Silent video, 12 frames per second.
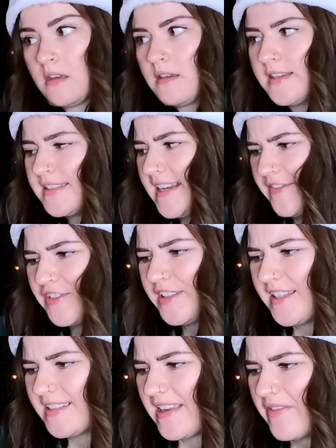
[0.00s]
This
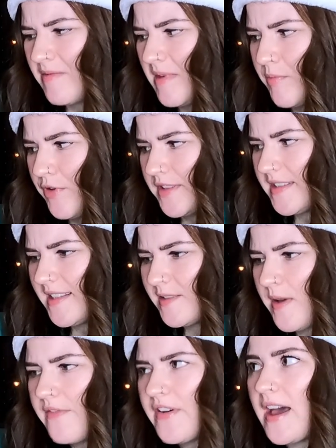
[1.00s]
definitely is giving me Princess
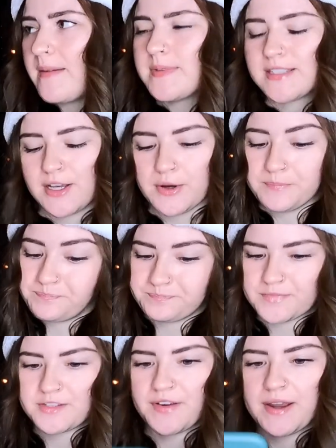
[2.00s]
Swap vibes, so
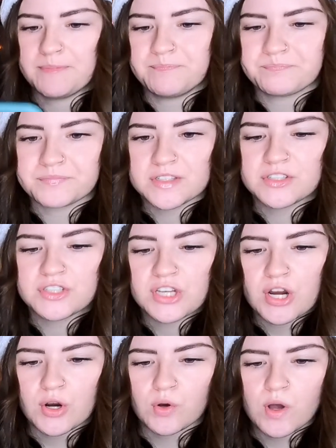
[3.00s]
it's fine.
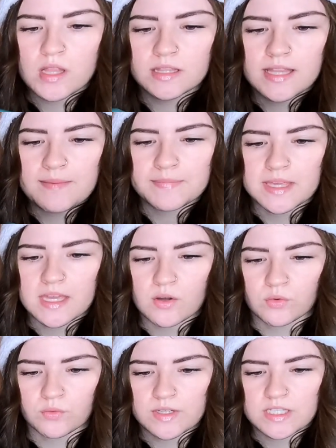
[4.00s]
So let me
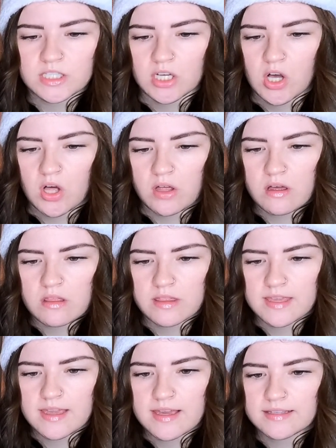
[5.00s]
read y'all
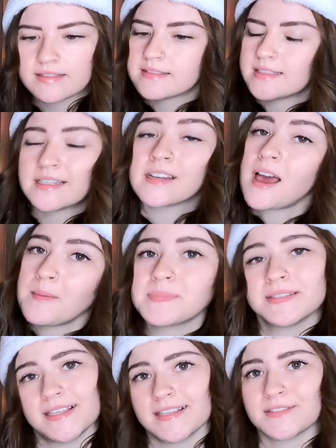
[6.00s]
the
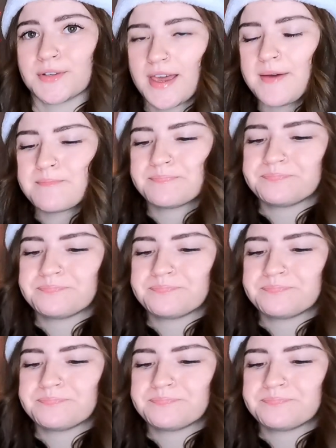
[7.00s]
synopsis, okay?